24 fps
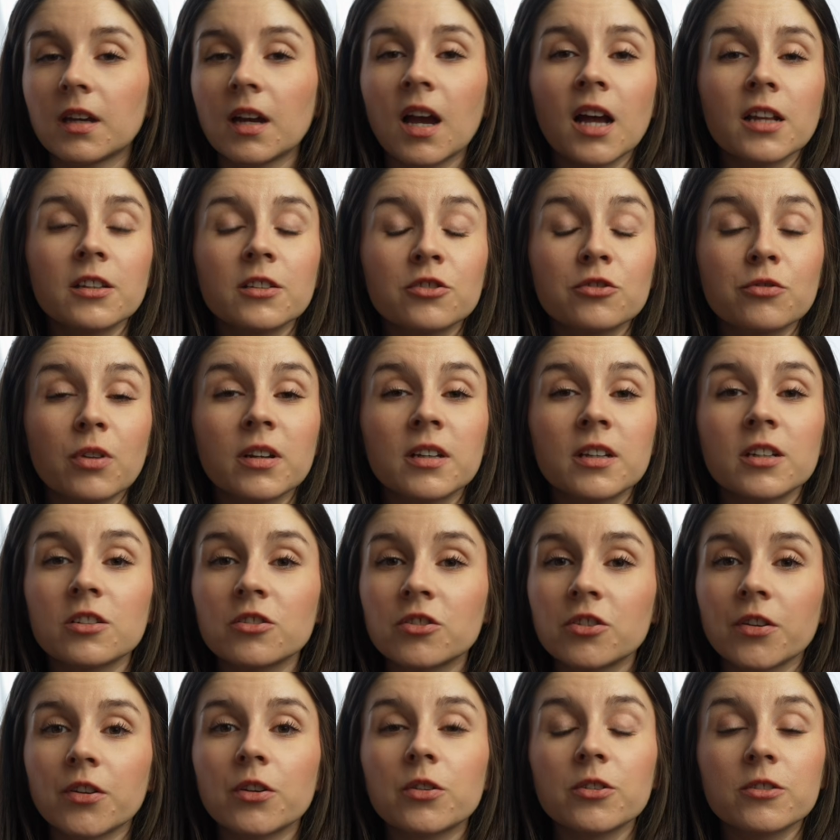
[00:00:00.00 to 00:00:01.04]
The hand tracking
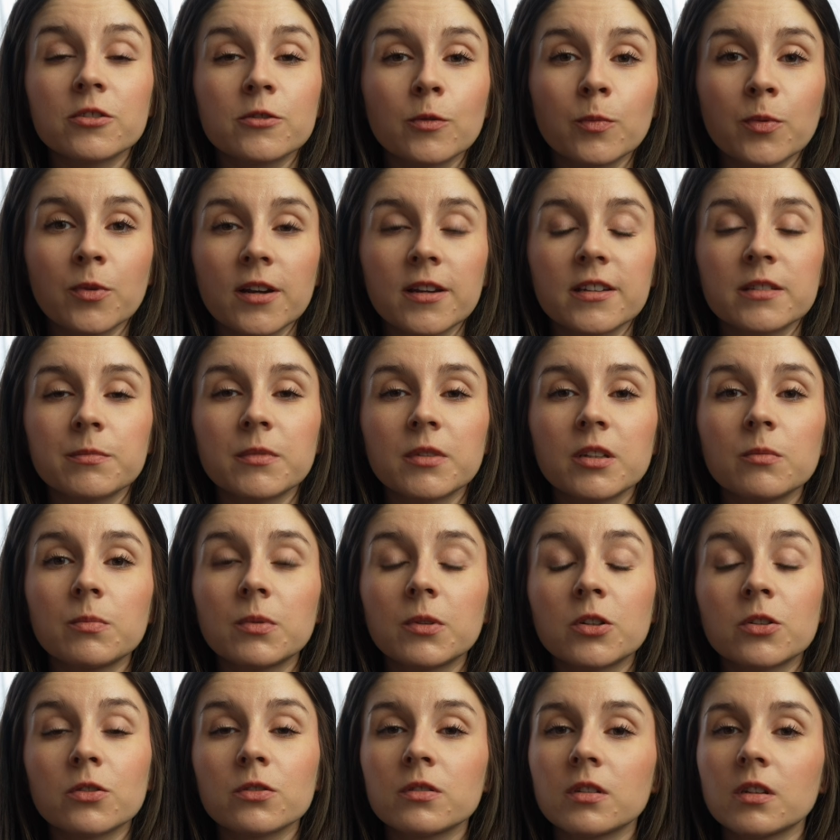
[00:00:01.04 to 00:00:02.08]
genuinely surprised me
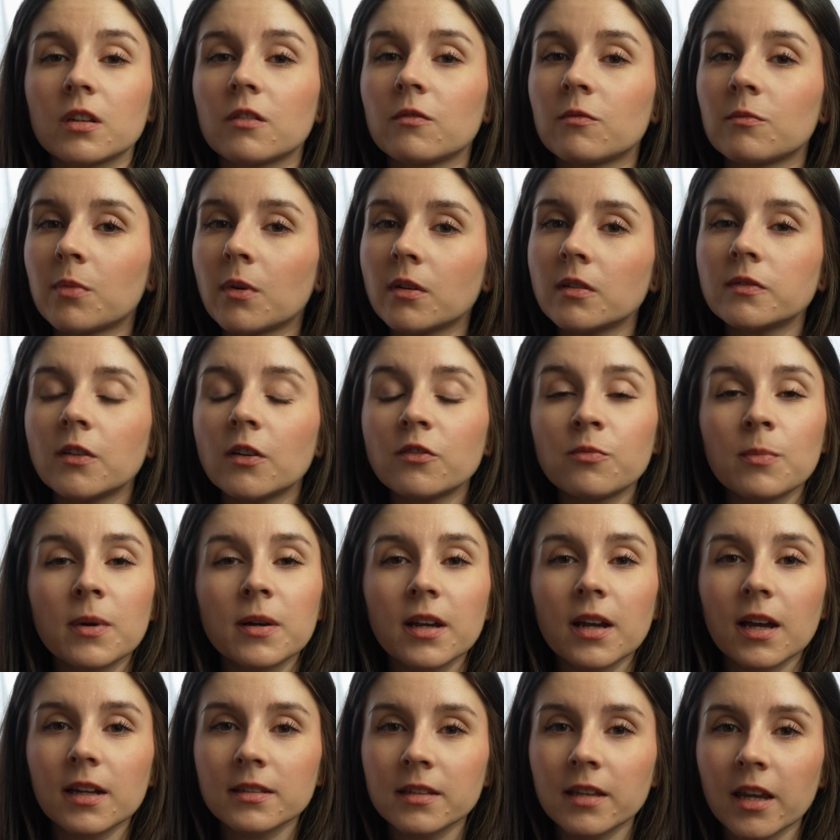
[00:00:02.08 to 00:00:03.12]
because in both of
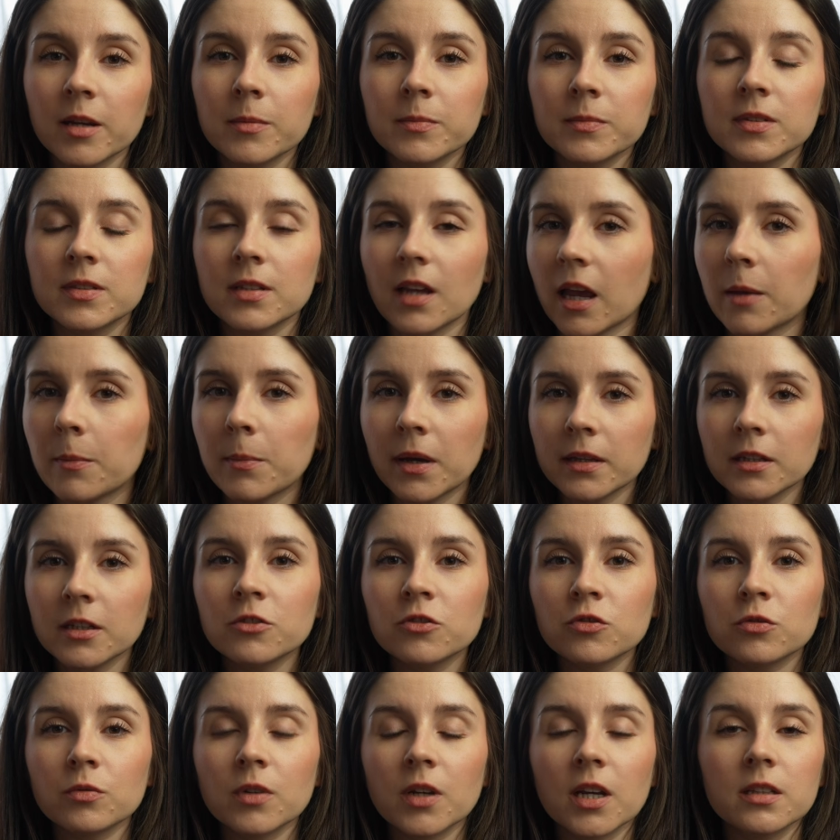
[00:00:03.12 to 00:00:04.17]
my attempts I
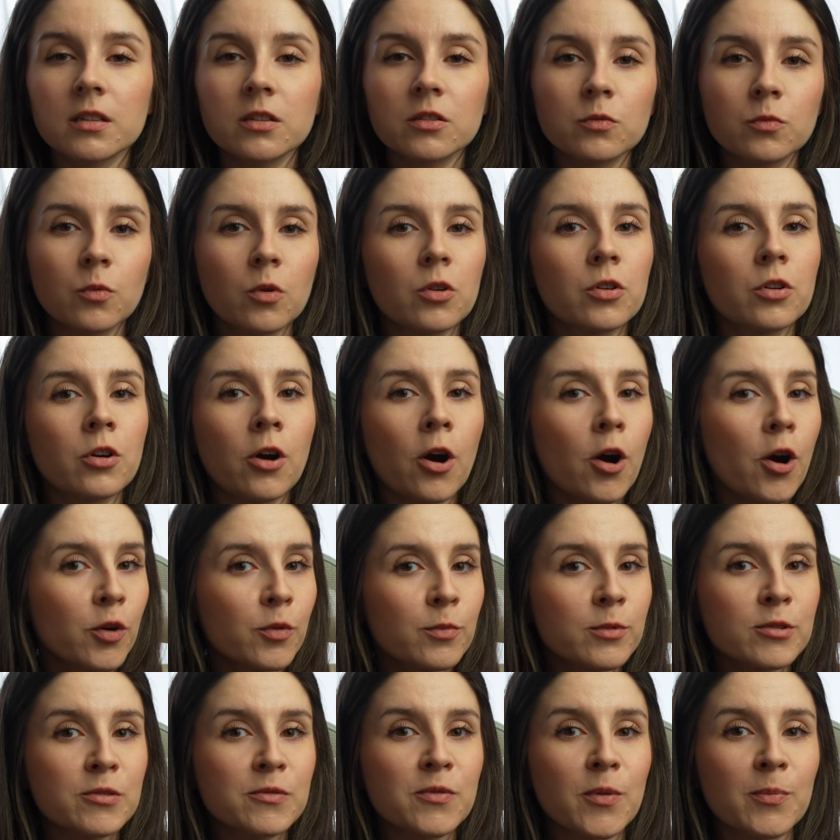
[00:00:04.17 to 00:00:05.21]
managed to get it work
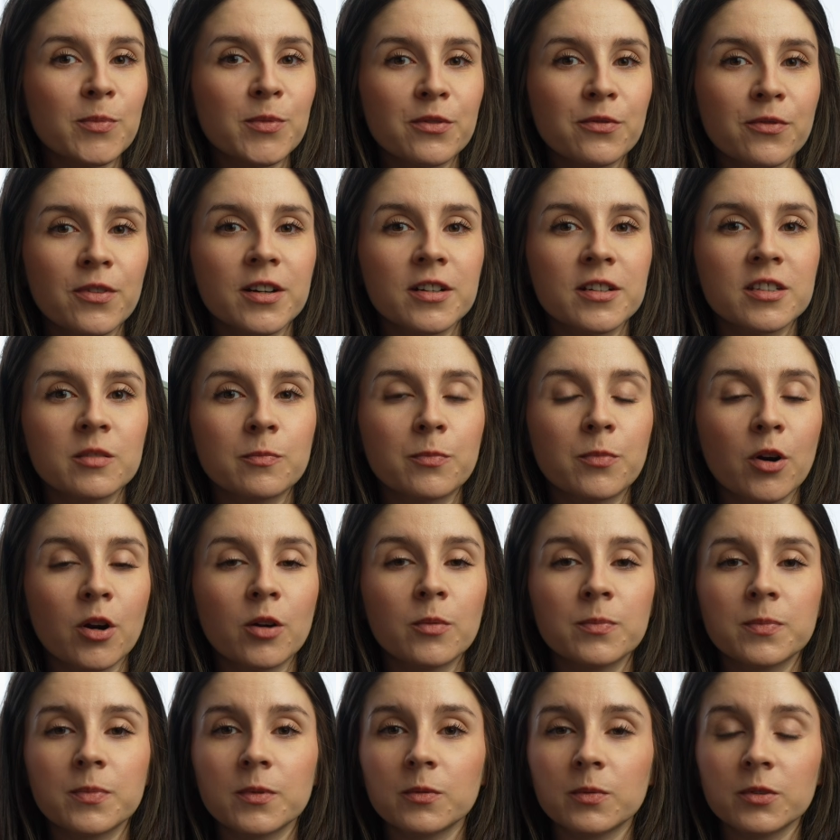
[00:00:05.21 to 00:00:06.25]
almost from the first
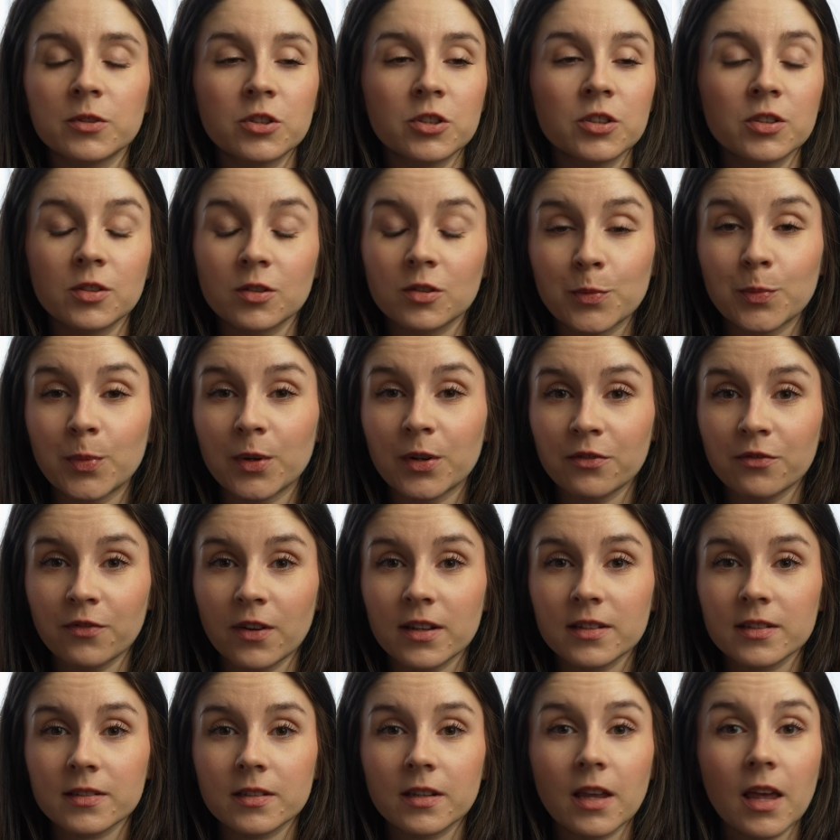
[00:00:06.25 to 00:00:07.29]
prompt, which is super
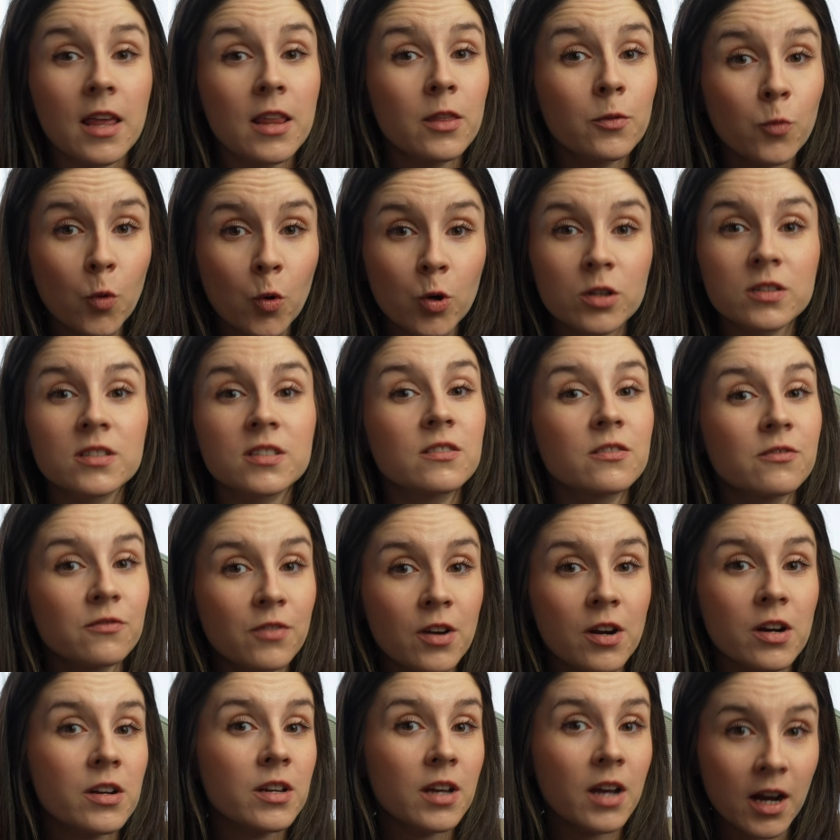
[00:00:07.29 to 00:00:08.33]
fast and was
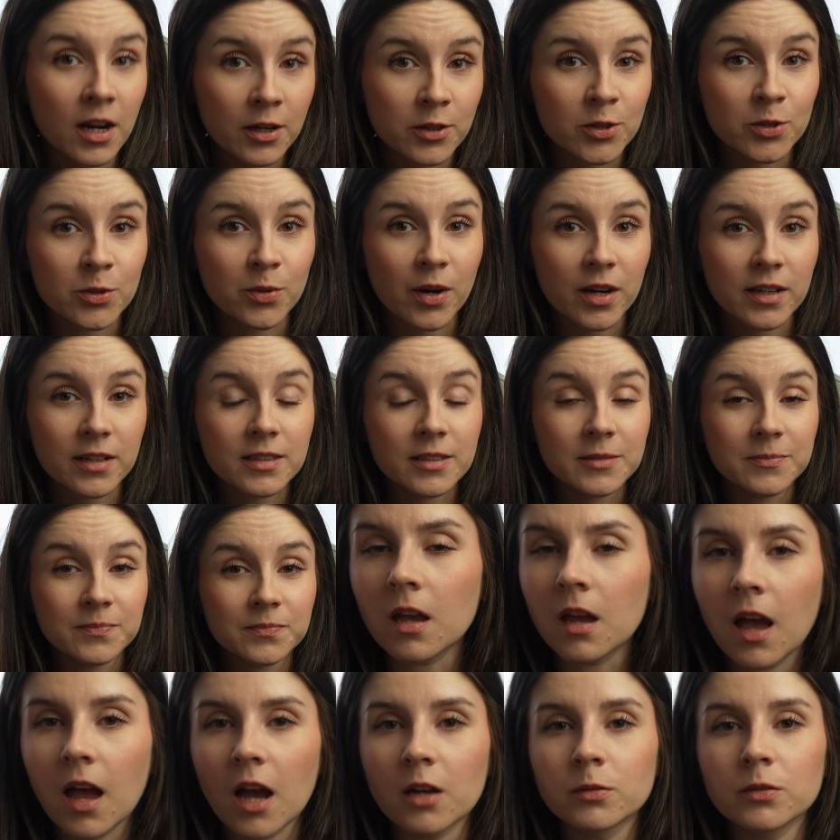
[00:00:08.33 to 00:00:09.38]
very accurate.
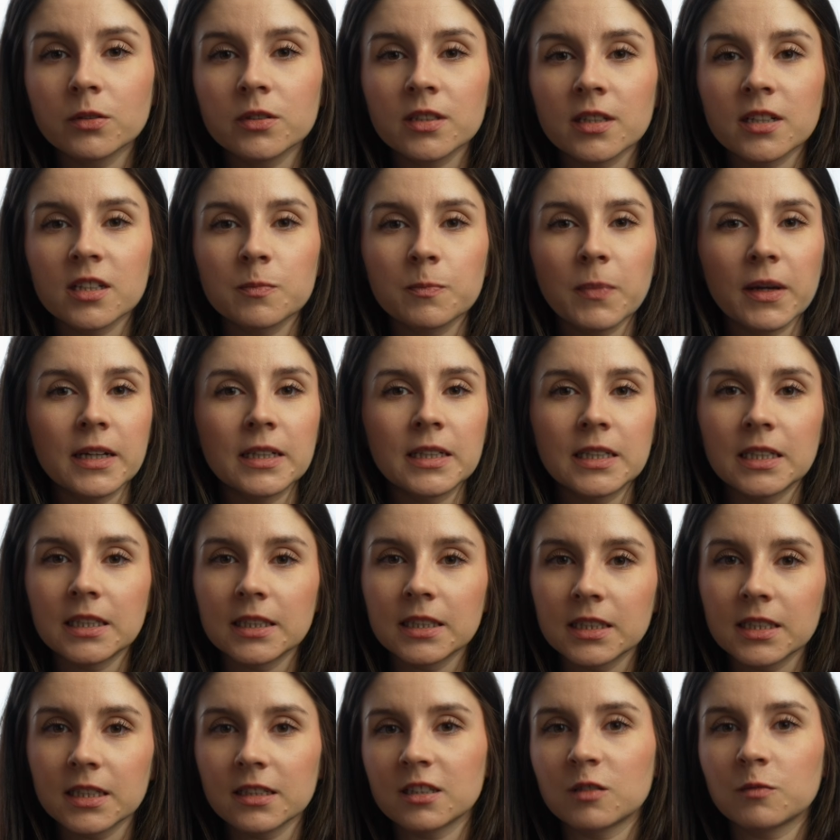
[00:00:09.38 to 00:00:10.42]
I was
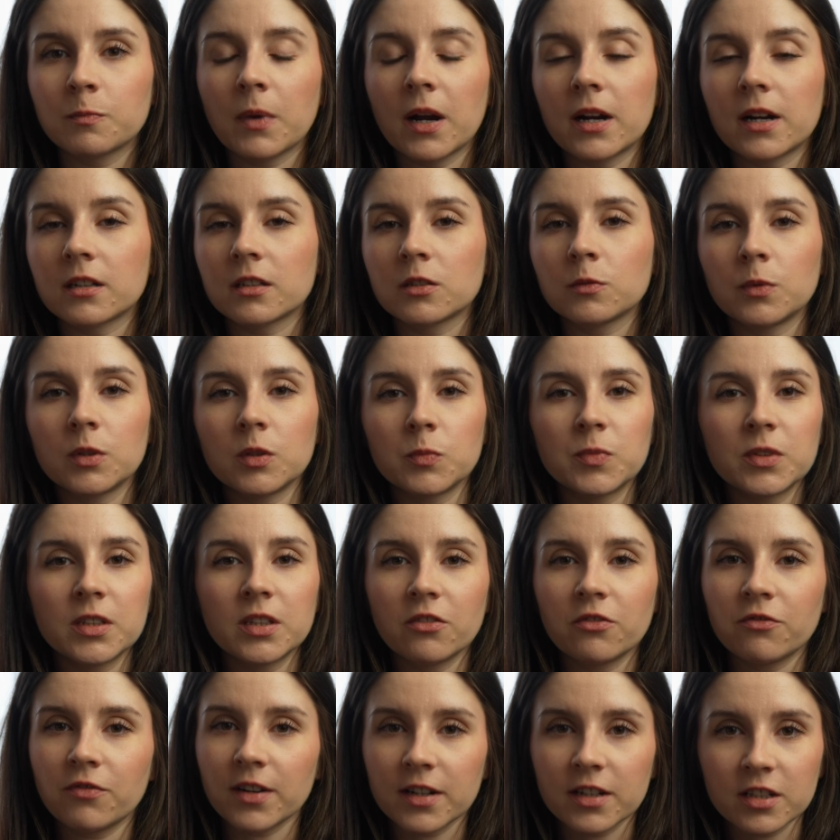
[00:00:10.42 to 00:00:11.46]
expecting this part will be
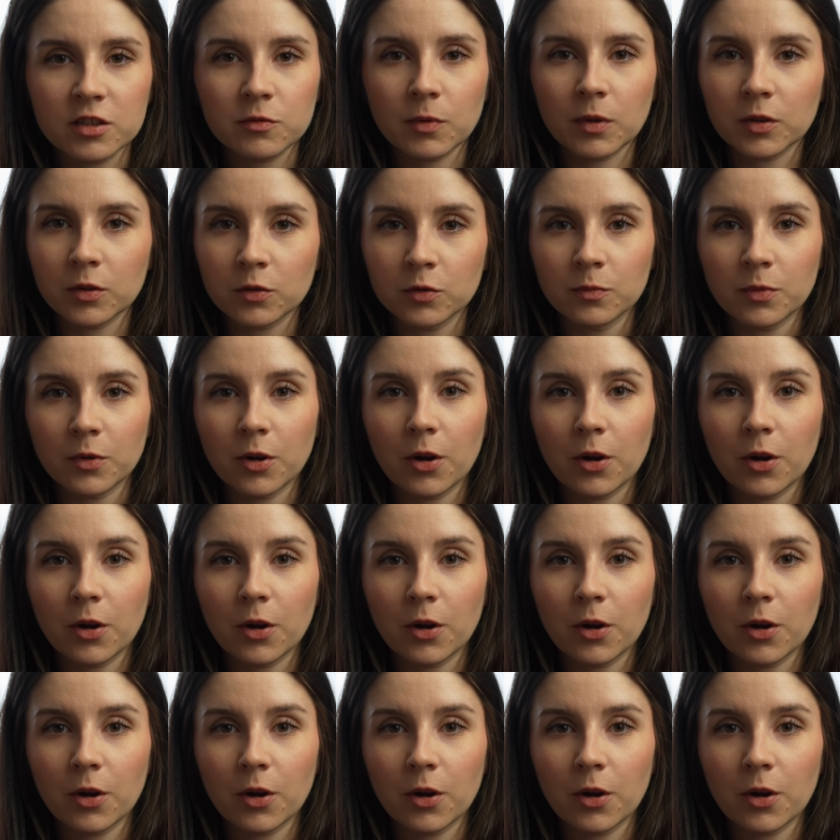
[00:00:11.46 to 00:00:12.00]
the first one to